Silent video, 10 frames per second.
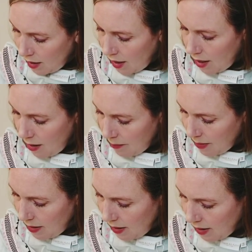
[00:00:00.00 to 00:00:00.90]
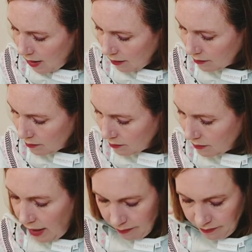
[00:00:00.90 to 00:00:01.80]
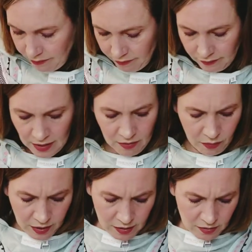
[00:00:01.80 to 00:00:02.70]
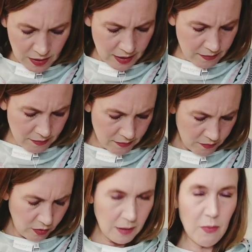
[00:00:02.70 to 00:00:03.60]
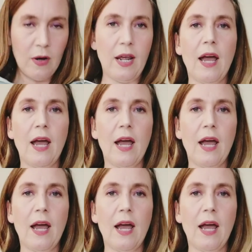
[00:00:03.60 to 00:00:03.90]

Yeah, it's really sweet, really pretty.